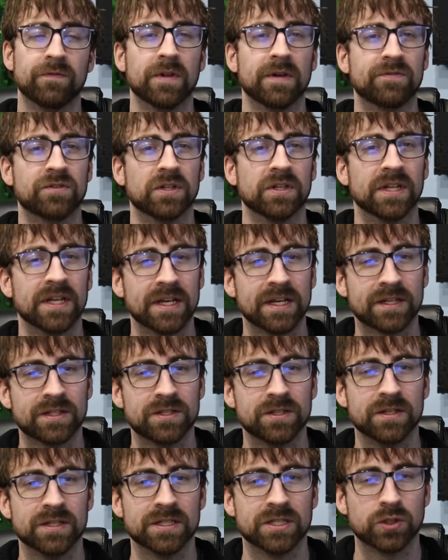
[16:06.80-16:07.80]
left a link
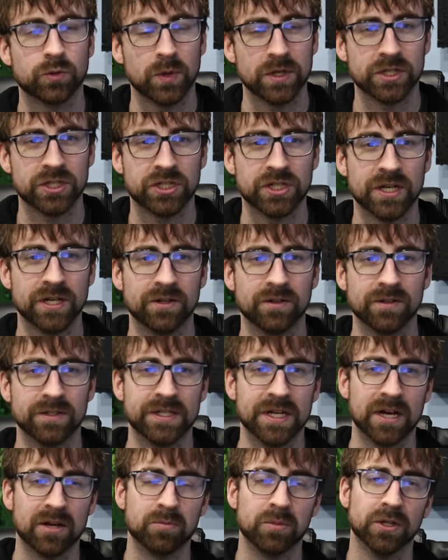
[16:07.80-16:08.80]
to his Twitch channel
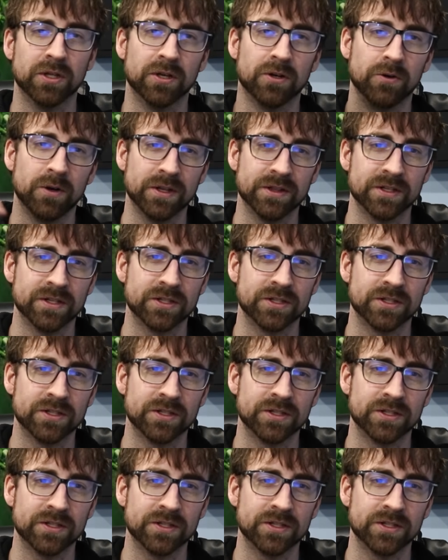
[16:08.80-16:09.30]
down below in the